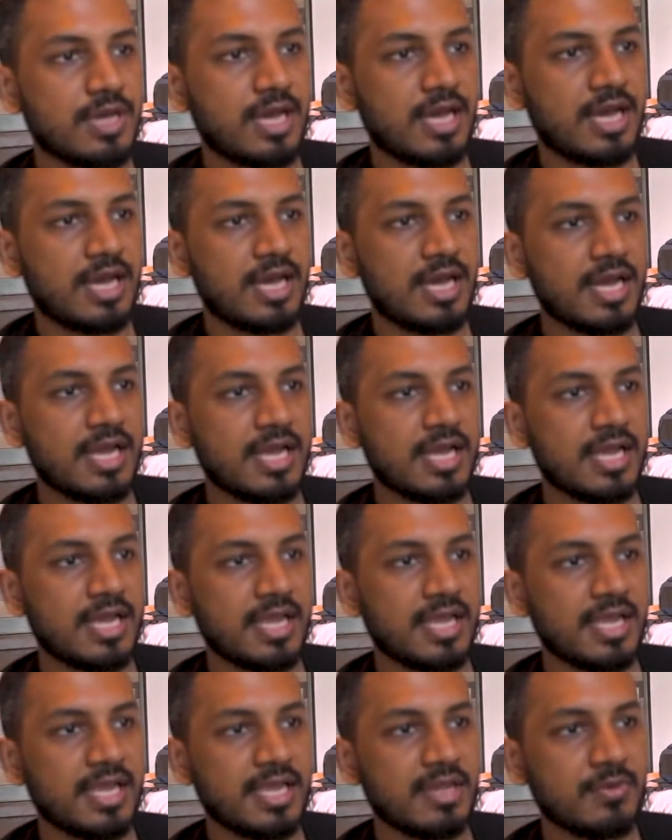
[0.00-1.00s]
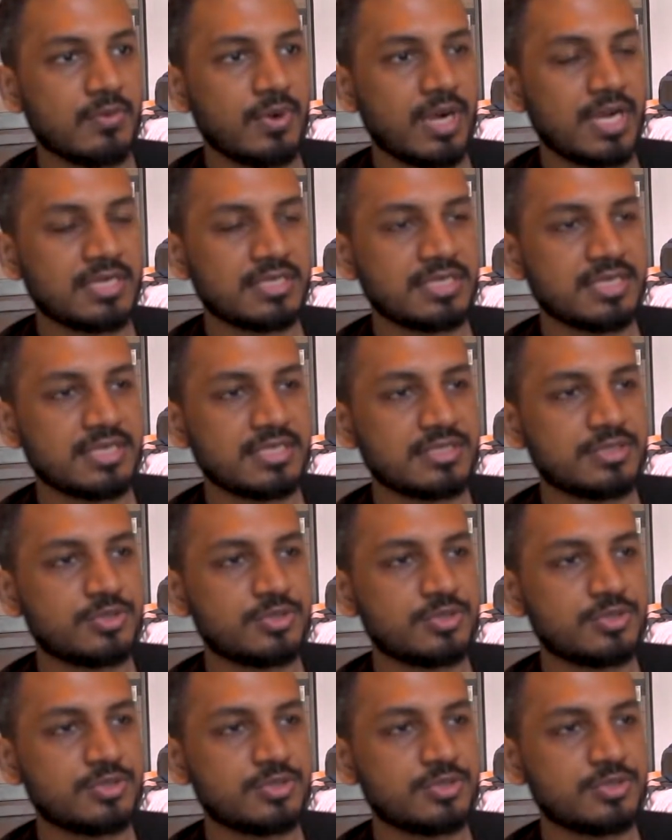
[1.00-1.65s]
I wanted